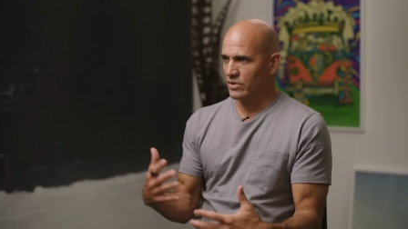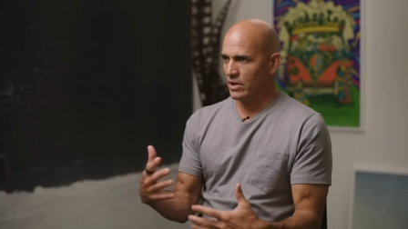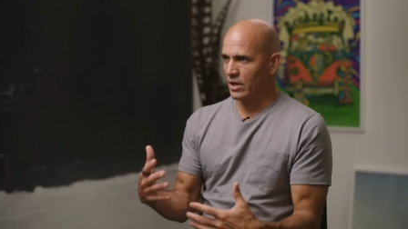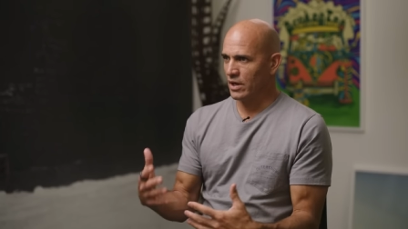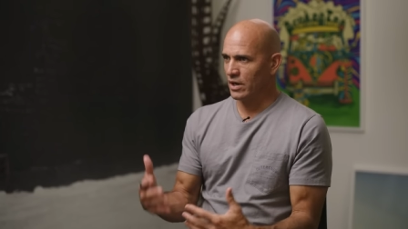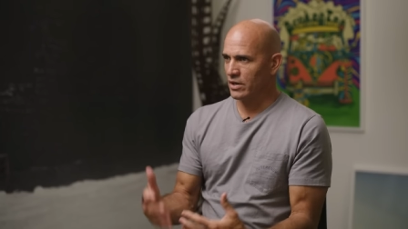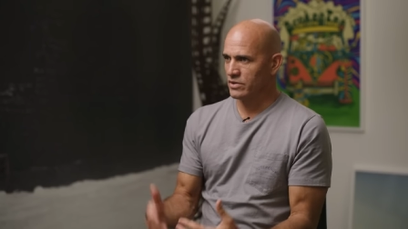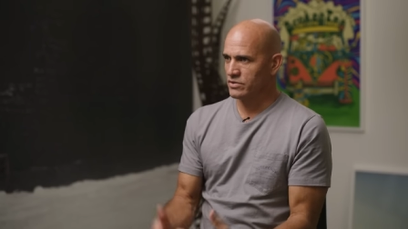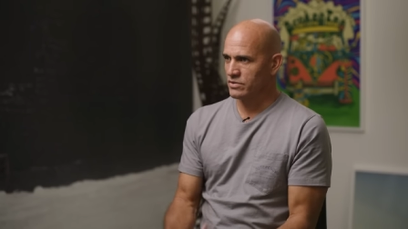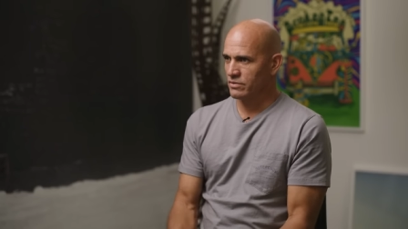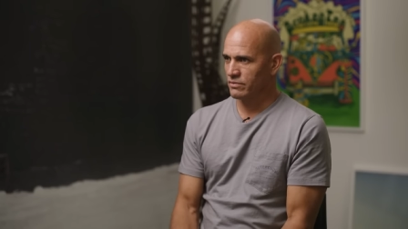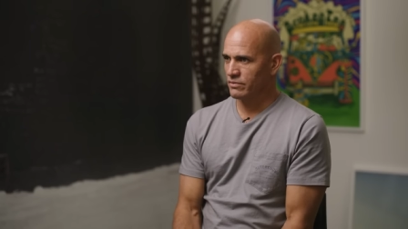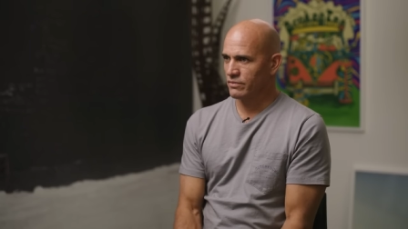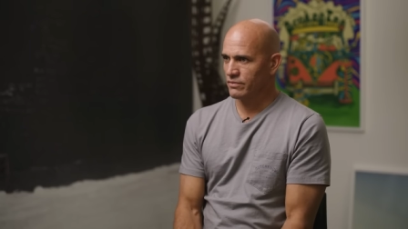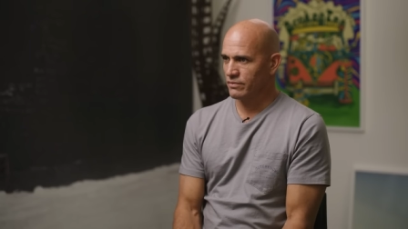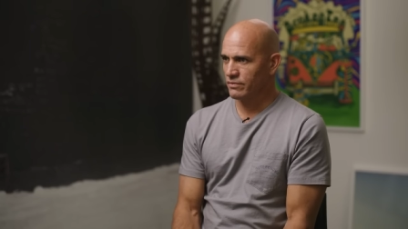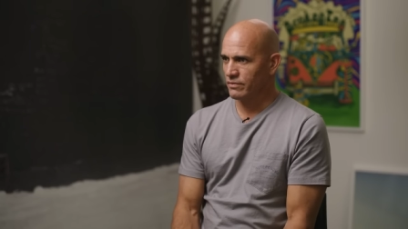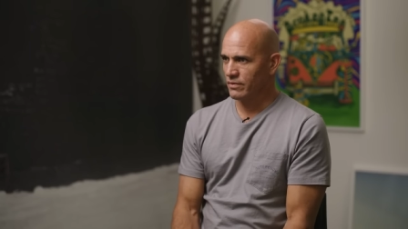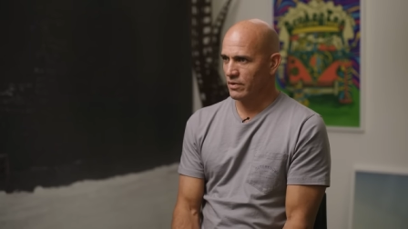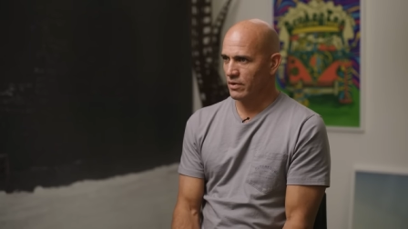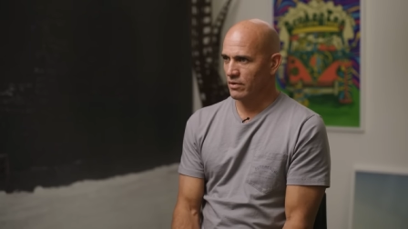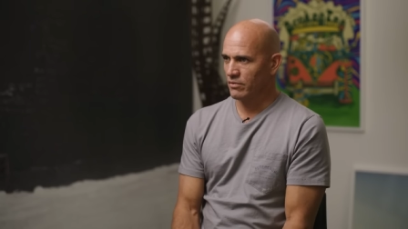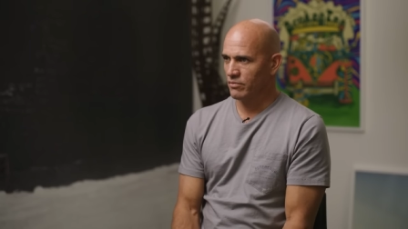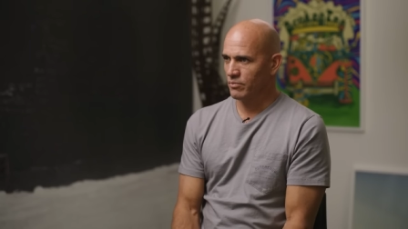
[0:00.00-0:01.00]
odds of
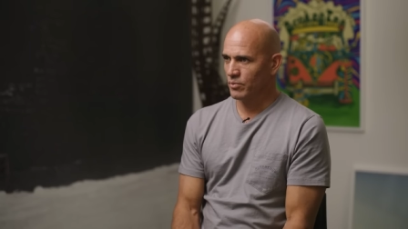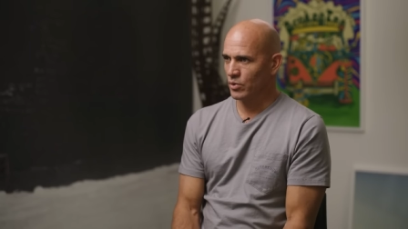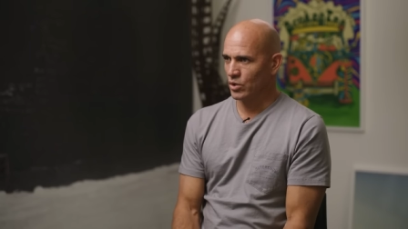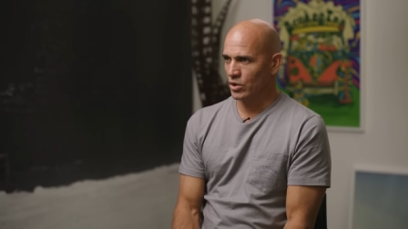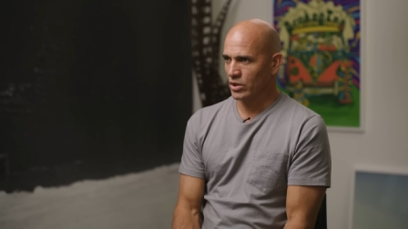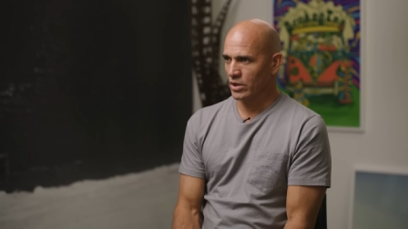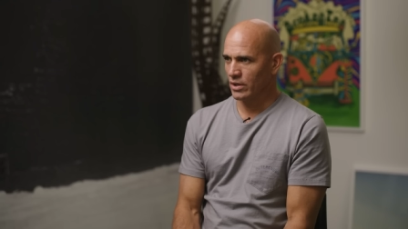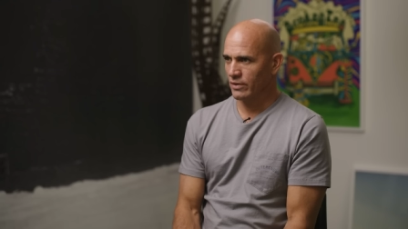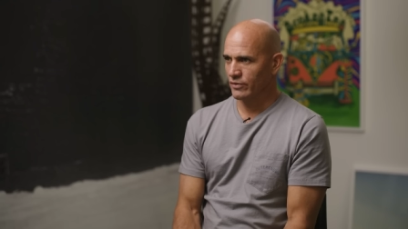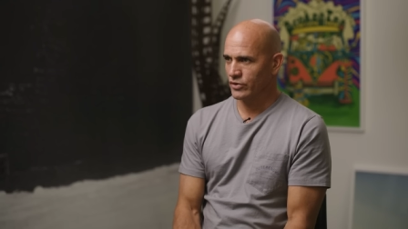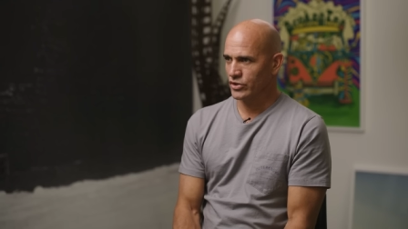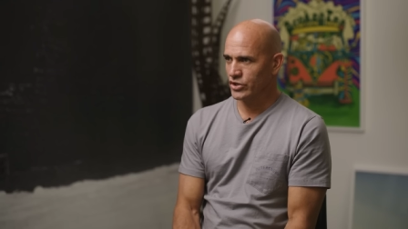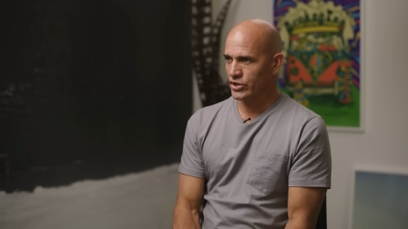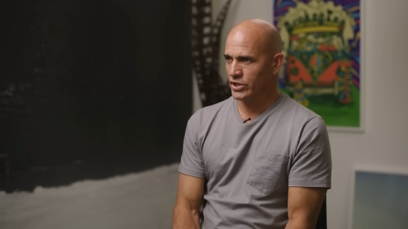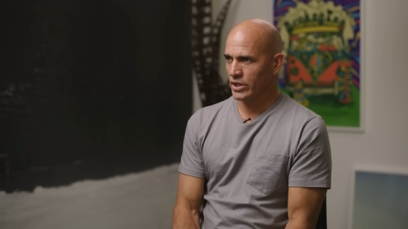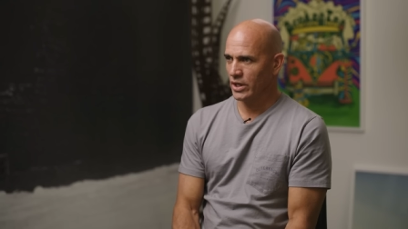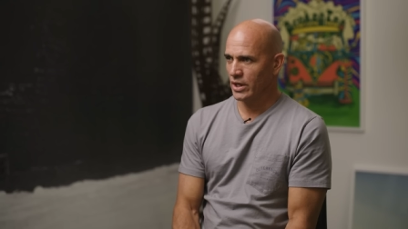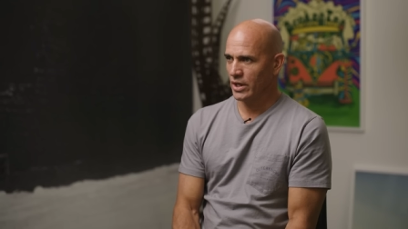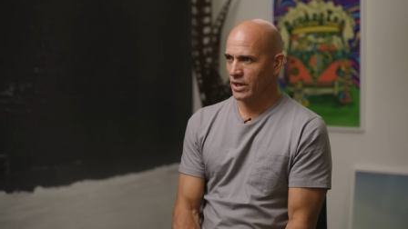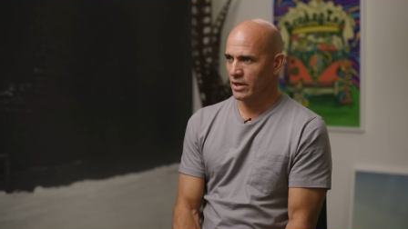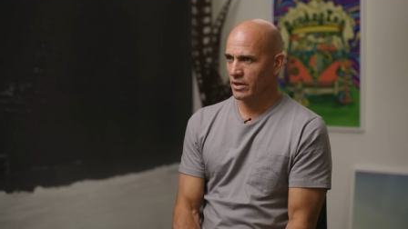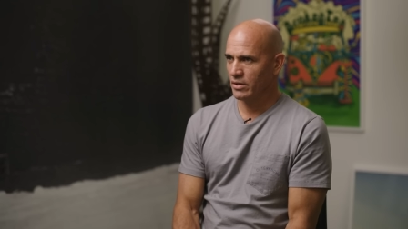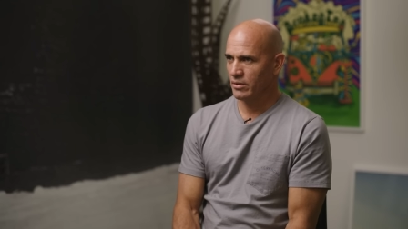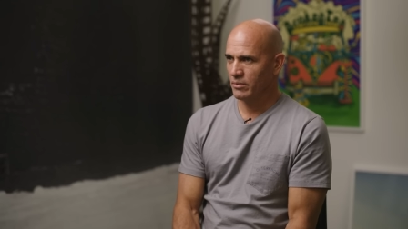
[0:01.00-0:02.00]
of pulling off a
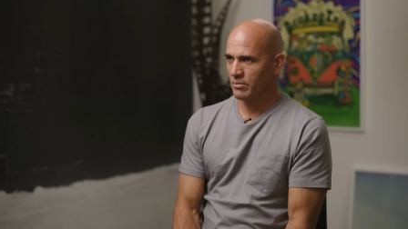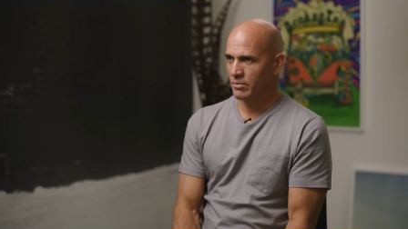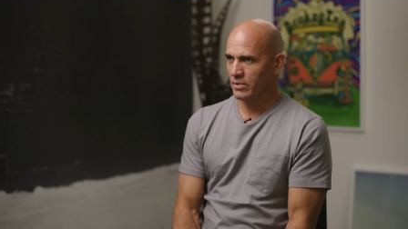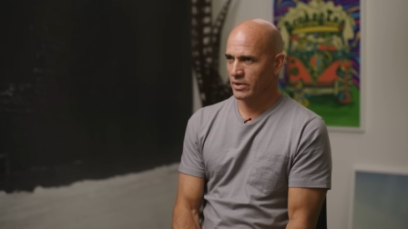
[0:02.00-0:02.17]
shot.